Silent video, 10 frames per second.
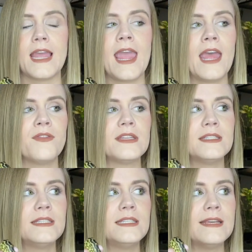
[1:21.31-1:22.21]
And the
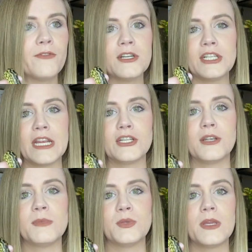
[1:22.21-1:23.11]

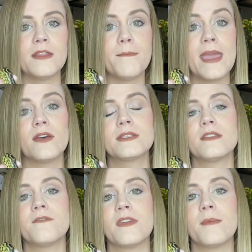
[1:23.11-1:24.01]
differentiation between the males and
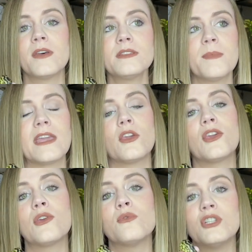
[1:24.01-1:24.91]
the females make a
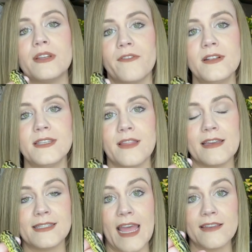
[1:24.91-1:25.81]
huge difference in
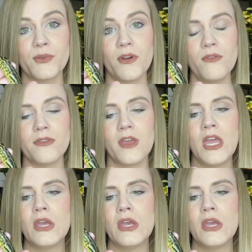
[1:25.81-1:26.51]
that size growth.